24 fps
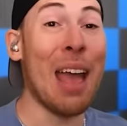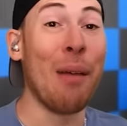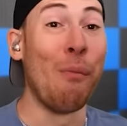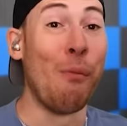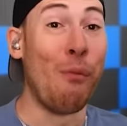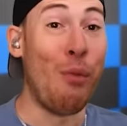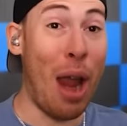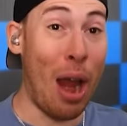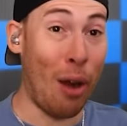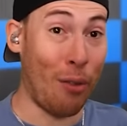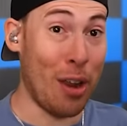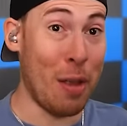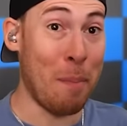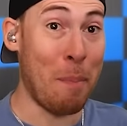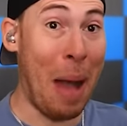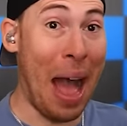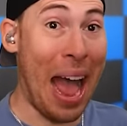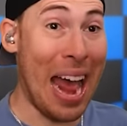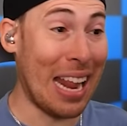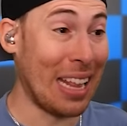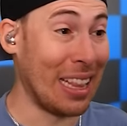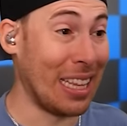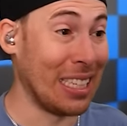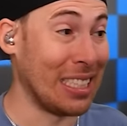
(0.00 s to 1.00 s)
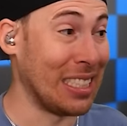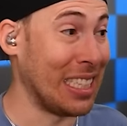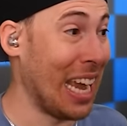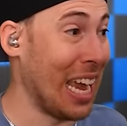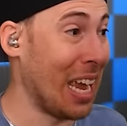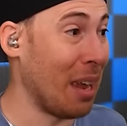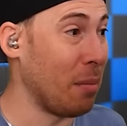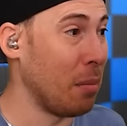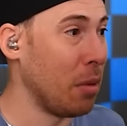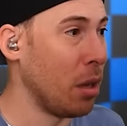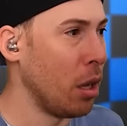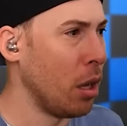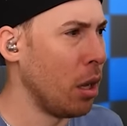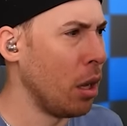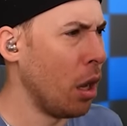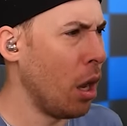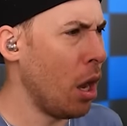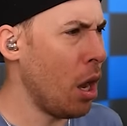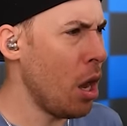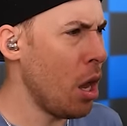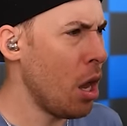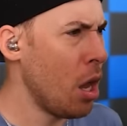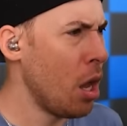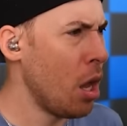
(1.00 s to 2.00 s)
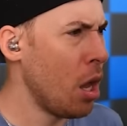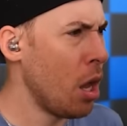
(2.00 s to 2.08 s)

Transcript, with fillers: am very bad at this game. Huh?